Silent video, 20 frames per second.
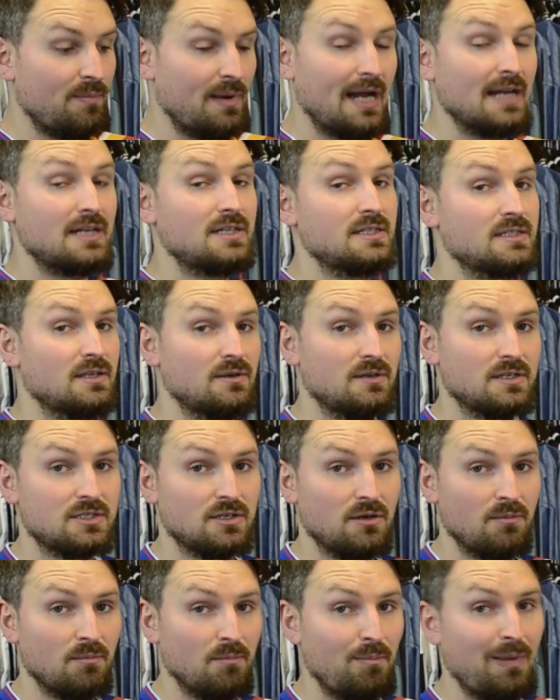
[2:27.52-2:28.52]
patches. There were
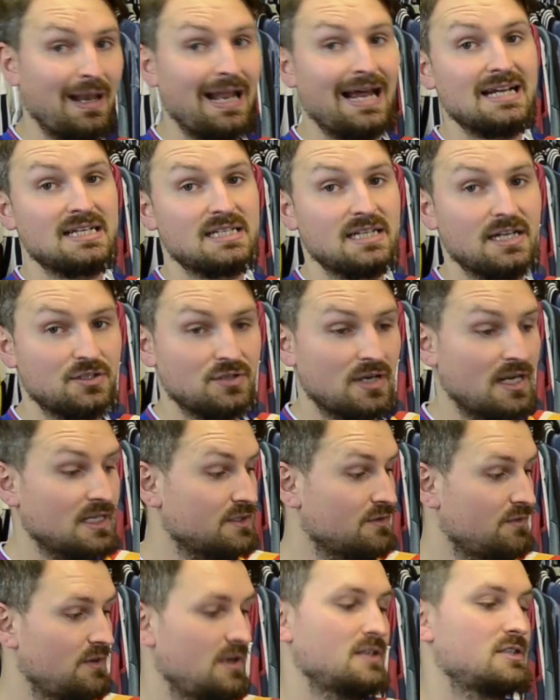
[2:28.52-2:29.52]
some plastic
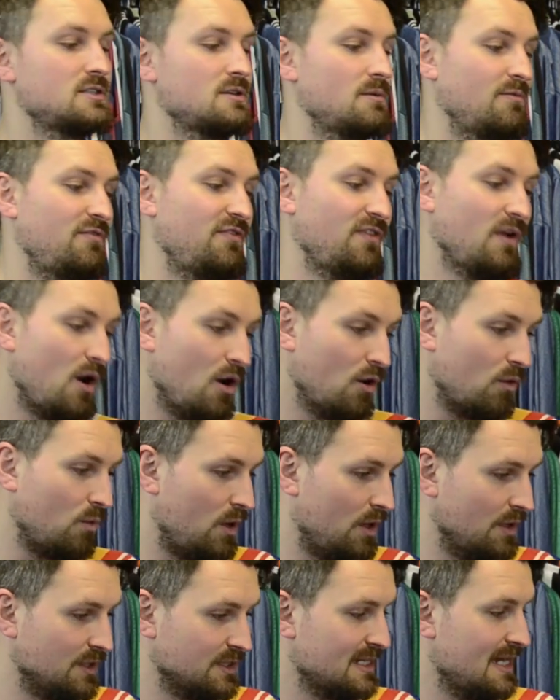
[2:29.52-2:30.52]
transfers, some flock
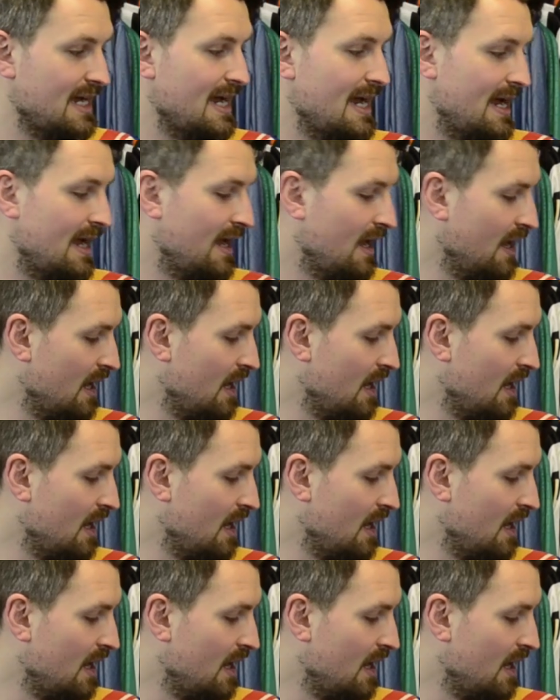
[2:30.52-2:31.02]
ones there,